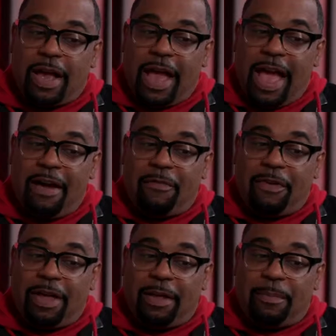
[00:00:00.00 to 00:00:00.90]
have
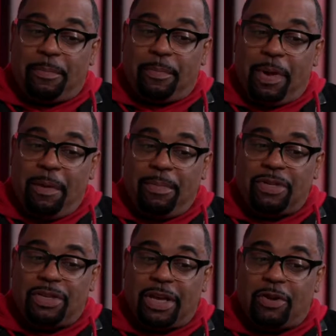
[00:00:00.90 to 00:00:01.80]
a
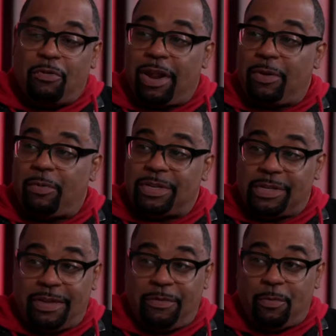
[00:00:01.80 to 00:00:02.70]
publishing credit with
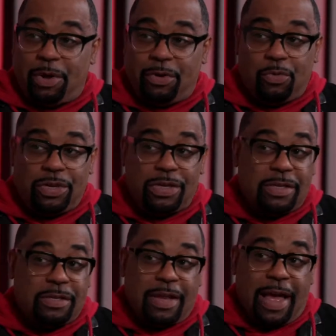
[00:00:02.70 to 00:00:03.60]
Stevie Wonder, which
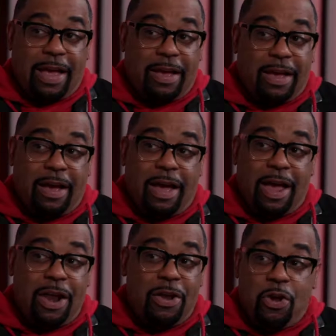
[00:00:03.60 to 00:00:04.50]
is like
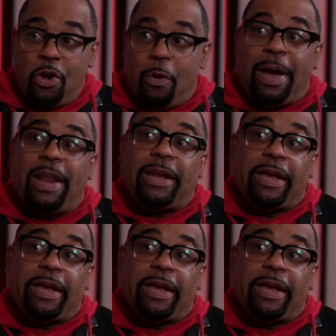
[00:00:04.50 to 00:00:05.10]
nobody